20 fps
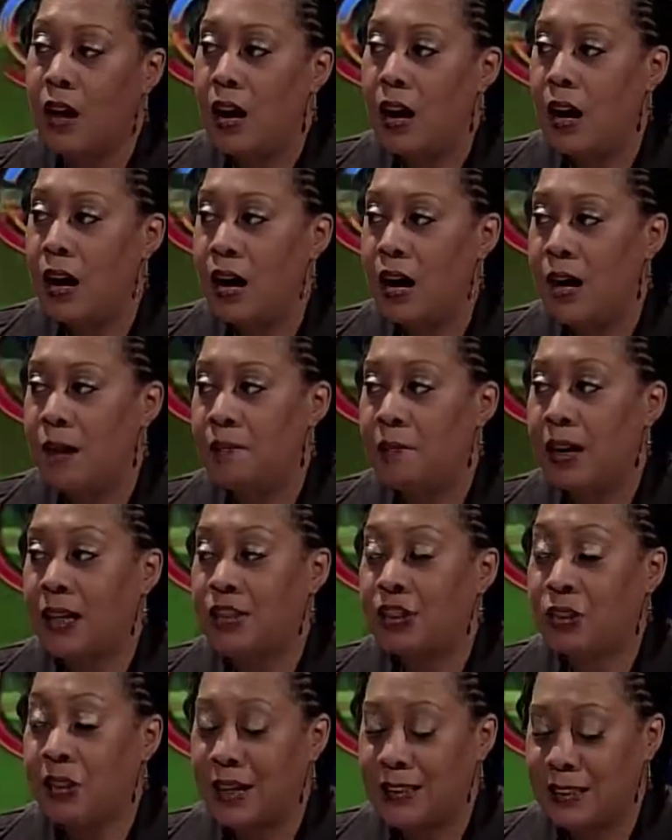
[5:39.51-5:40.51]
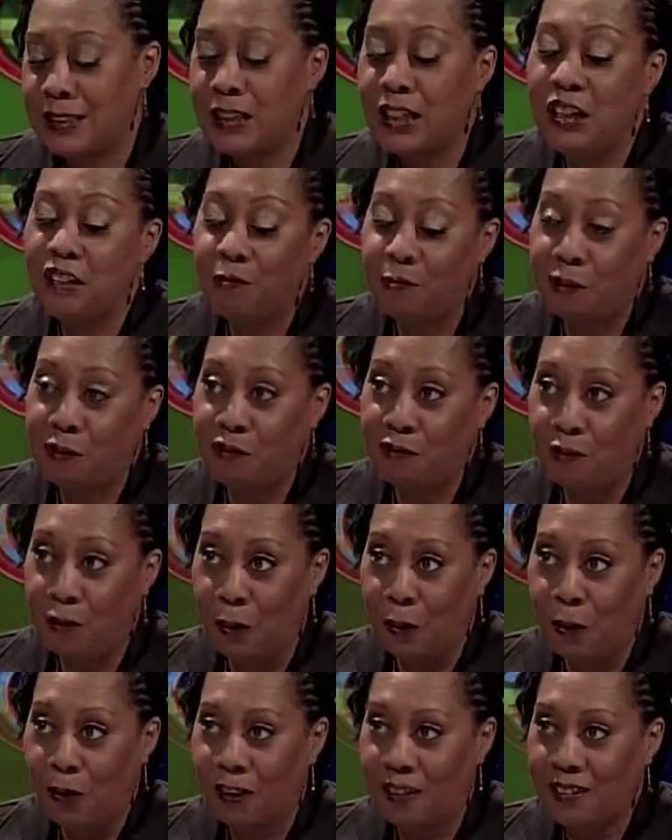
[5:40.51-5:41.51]
I tried to leave
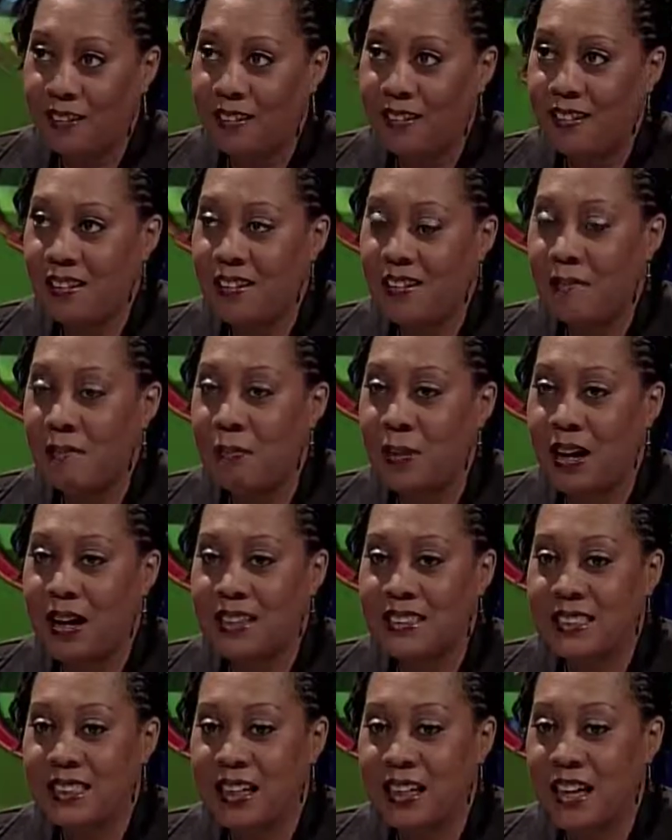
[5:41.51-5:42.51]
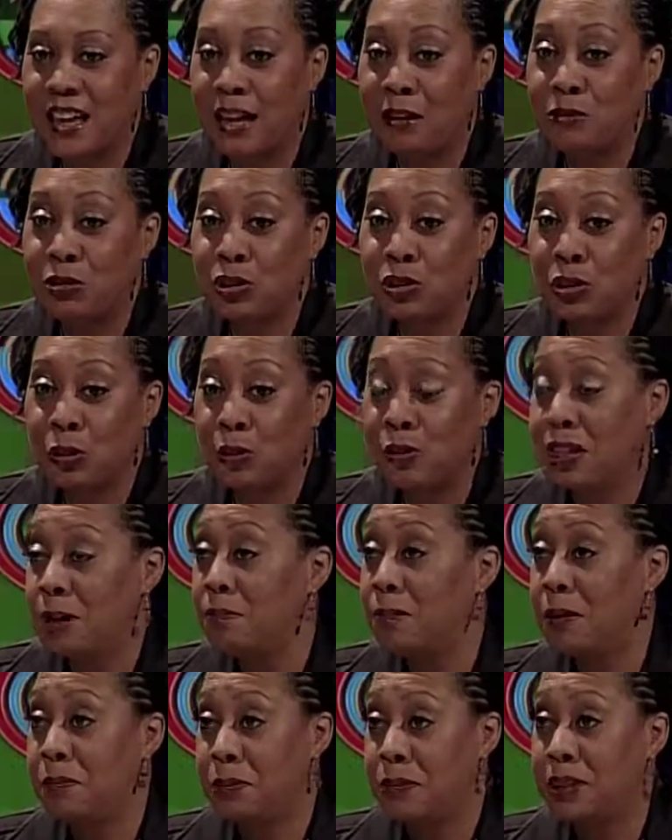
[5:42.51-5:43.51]
before, but I was told
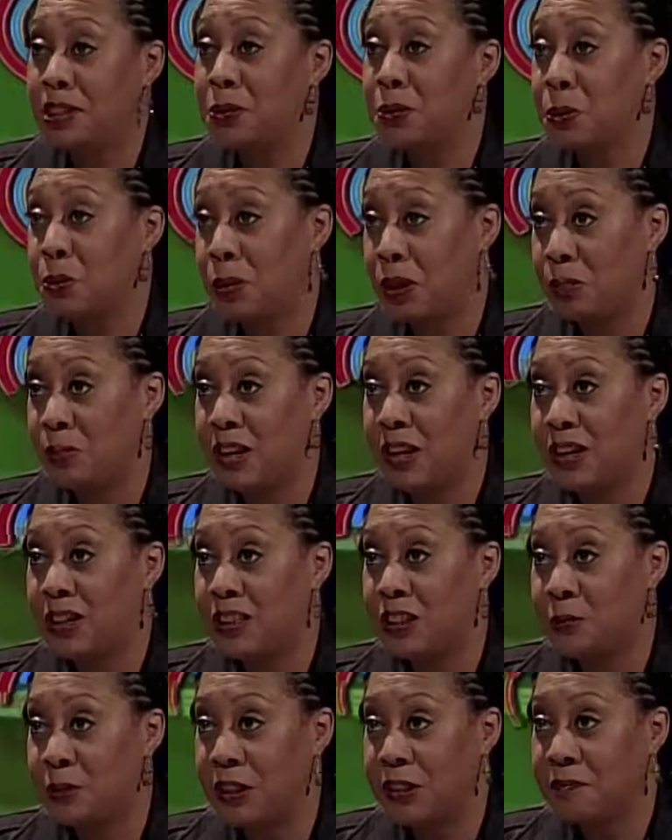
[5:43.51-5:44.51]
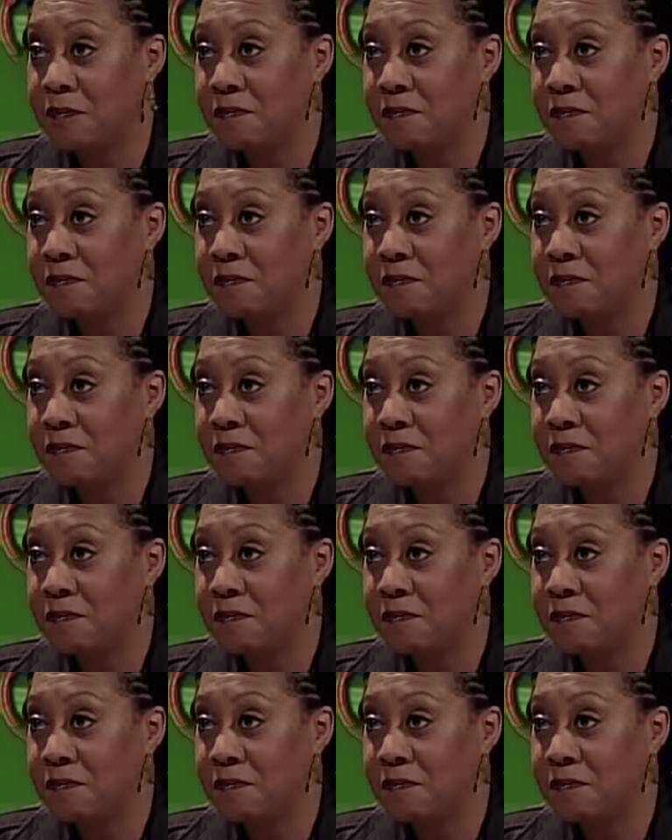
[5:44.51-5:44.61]
that my place was with my husband.